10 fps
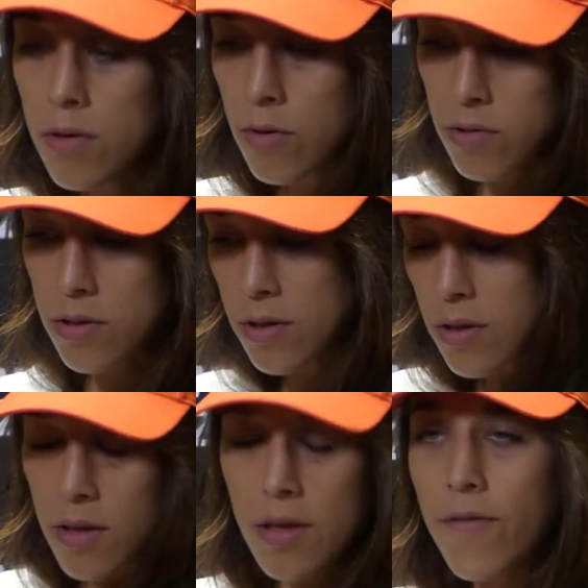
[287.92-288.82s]
it was
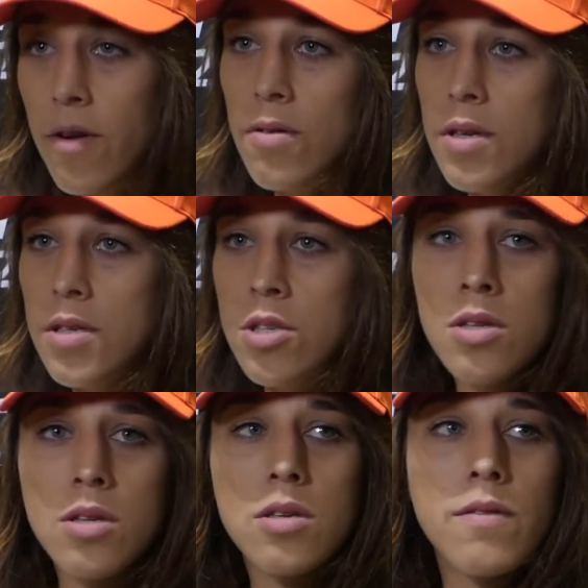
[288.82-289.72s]
a difficult
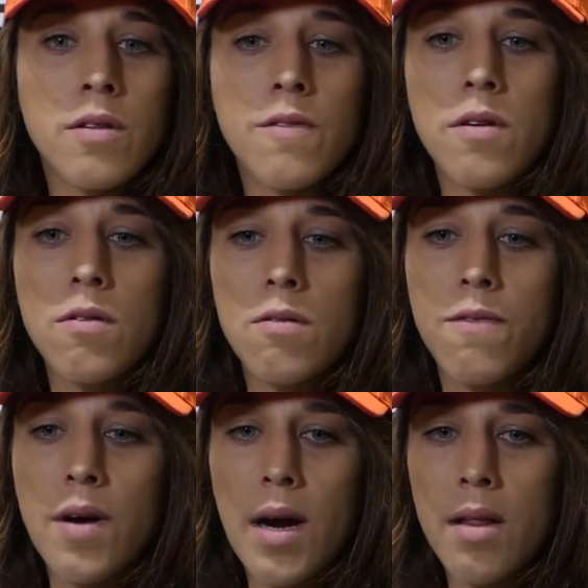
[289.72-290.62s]
decision, difficult
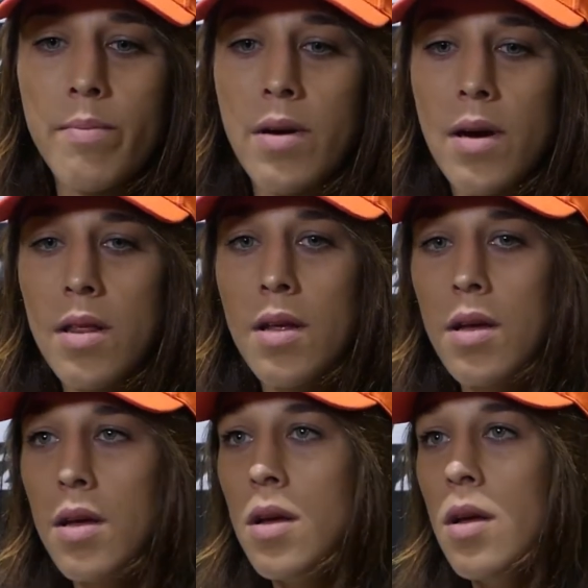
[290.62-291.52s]
fight. But
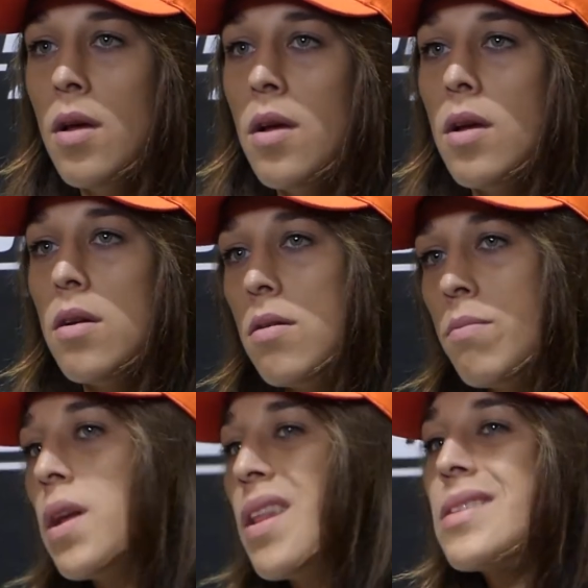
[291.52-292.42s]

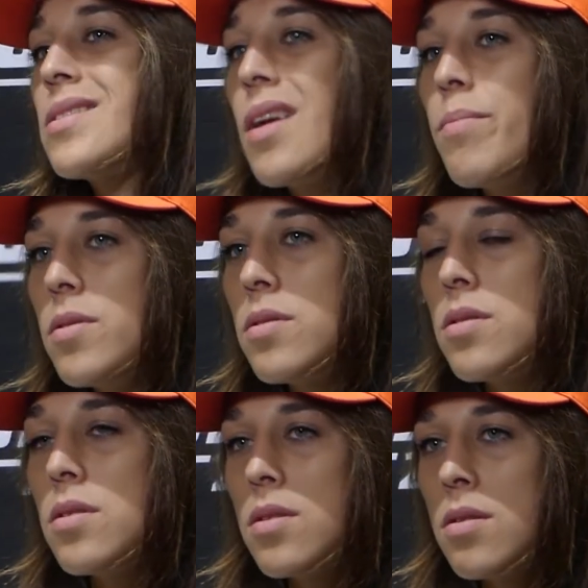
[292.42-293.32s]
my next step
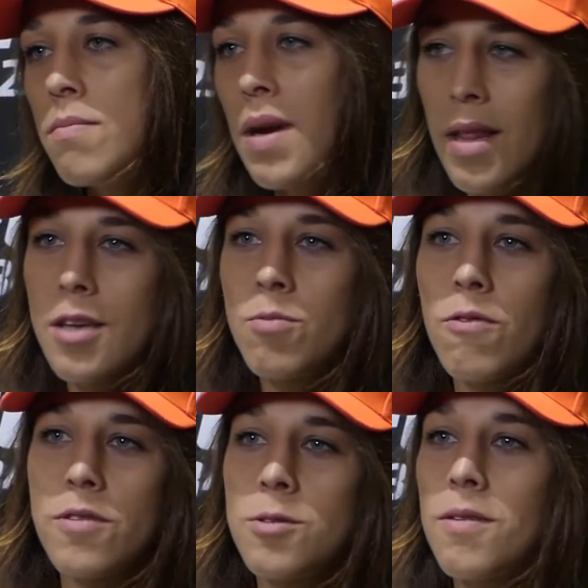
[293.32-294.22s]
is my next
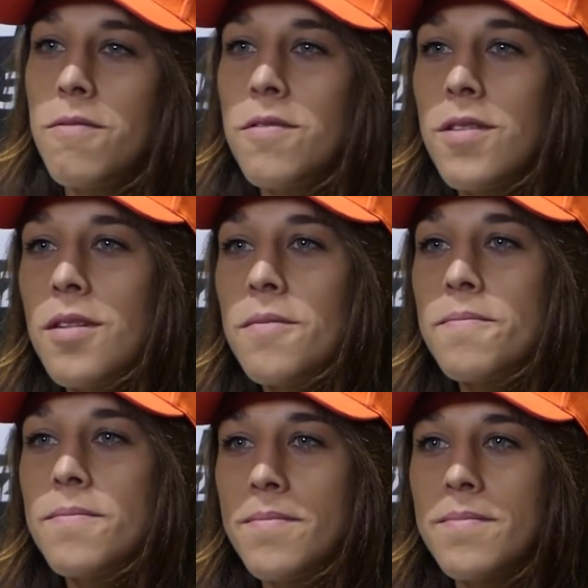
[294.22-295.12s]
move is
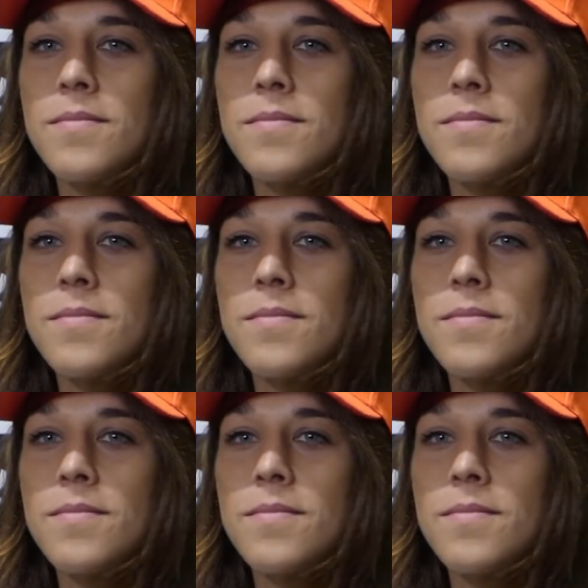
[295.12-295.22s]
115.